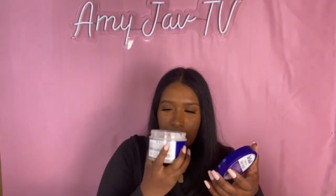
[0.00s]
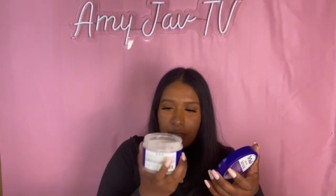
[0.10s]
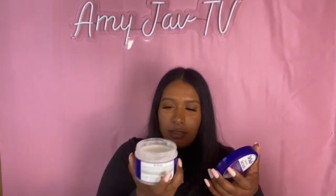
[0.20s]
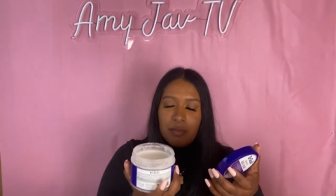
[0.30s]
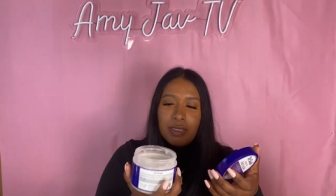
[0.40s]

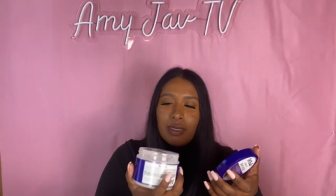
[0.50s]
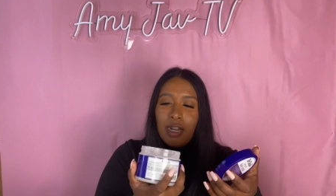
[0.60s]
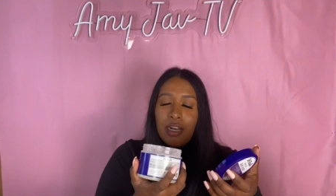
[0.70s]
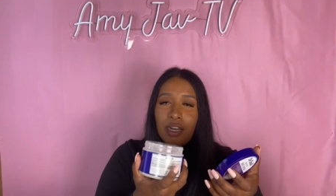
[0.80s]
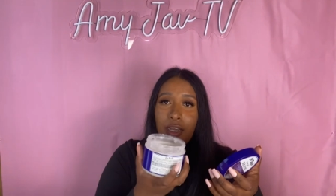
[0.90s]
Oh my God, I
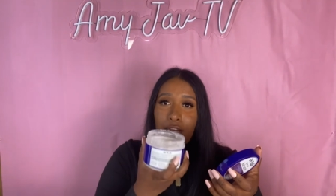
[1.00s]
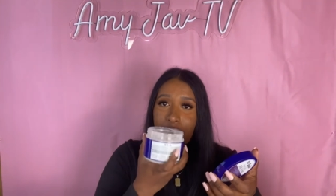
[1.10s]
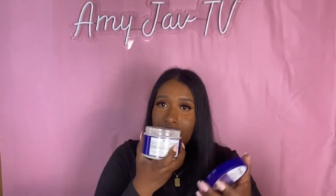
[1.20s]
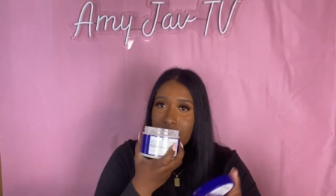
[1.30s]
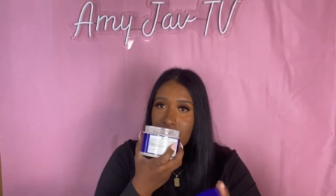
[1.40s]
love
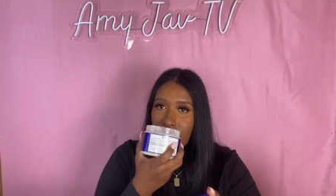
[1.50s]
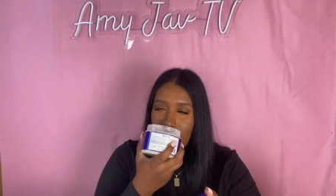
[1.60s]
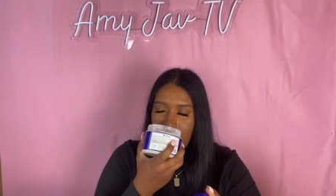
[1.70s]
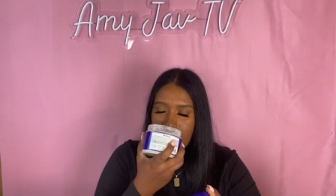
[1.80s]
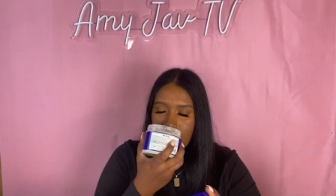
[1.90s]
the smell of
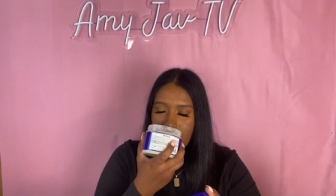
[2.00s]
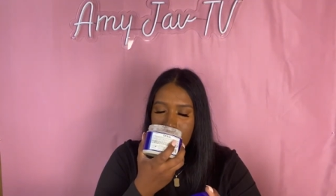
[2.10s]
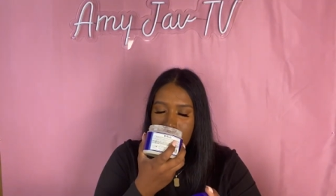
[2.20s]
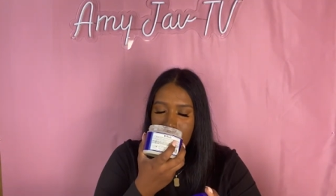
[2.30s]
lavender.